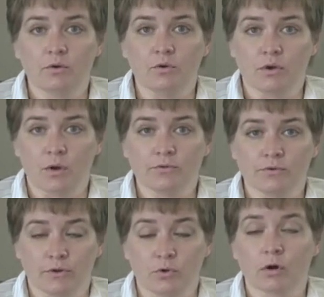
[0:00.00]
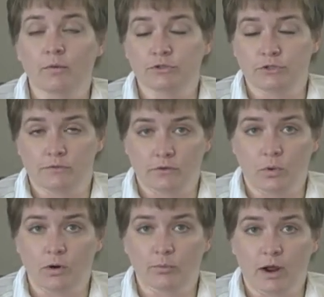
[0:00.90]
who go through the normal juvenile
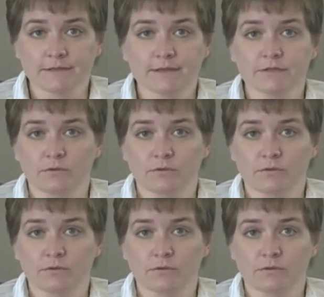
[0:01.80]
court process,